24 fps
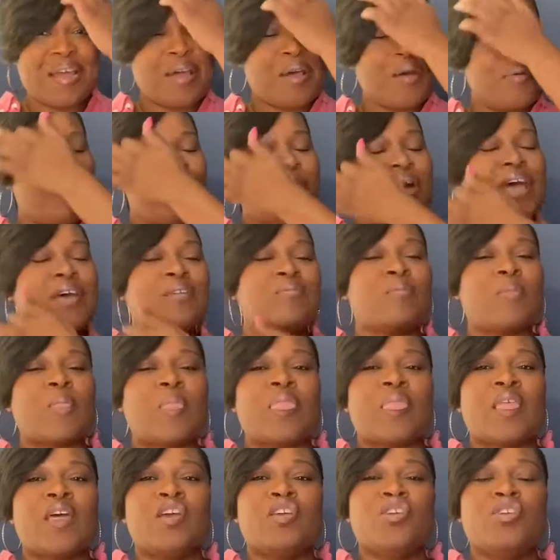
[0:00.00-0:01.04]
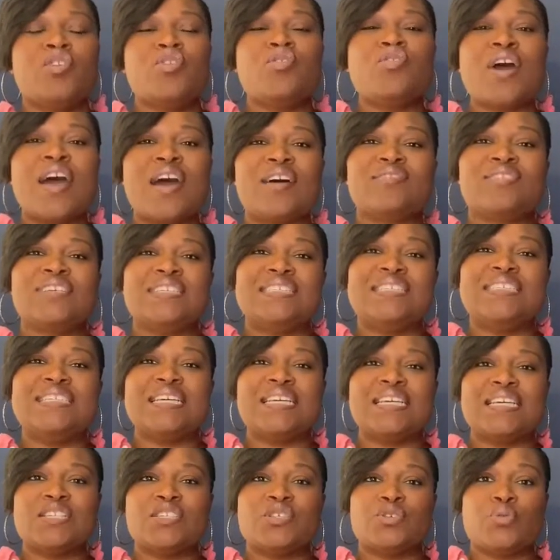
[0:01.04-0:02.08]
But you have to
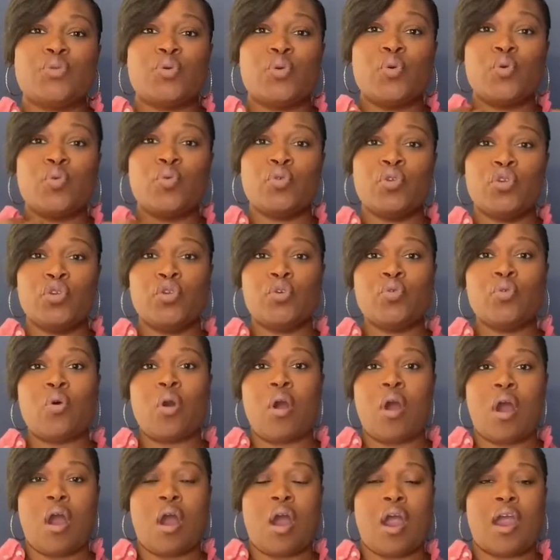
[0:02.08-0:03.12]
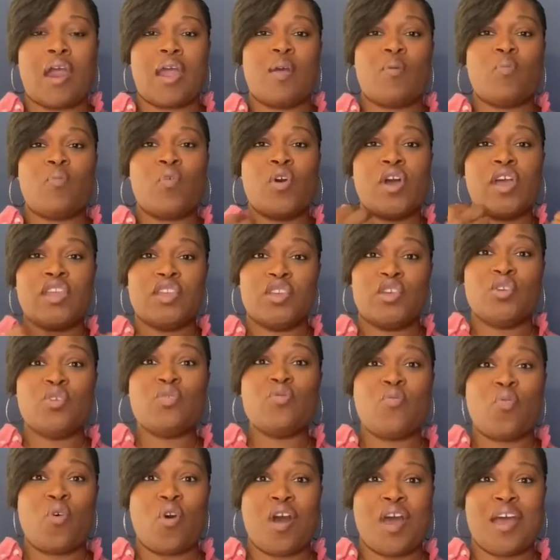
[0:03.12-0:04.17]
dig into who you are and what you
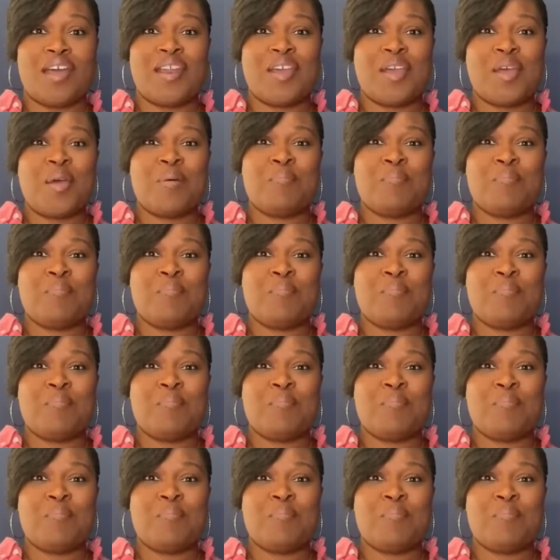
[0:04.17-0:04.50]
want